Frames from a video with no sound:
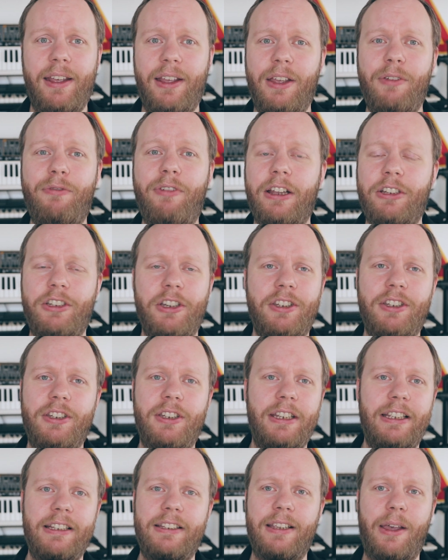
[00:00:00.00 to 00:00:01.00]
if I just
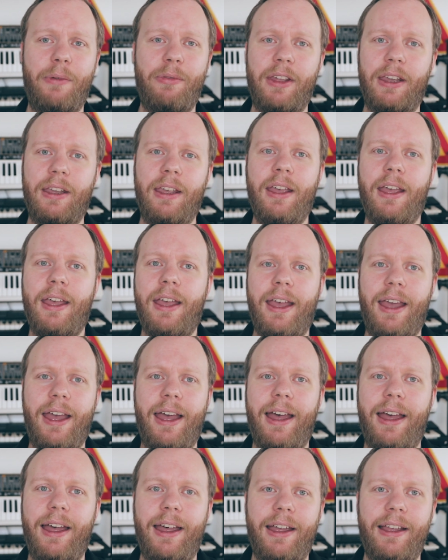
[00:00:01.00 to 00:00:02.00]
need something
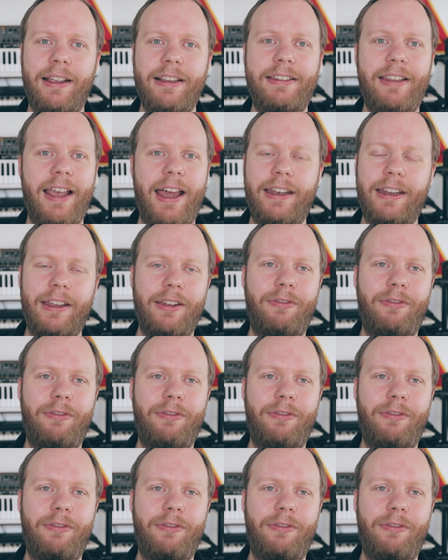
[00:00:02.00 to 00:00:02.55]
said,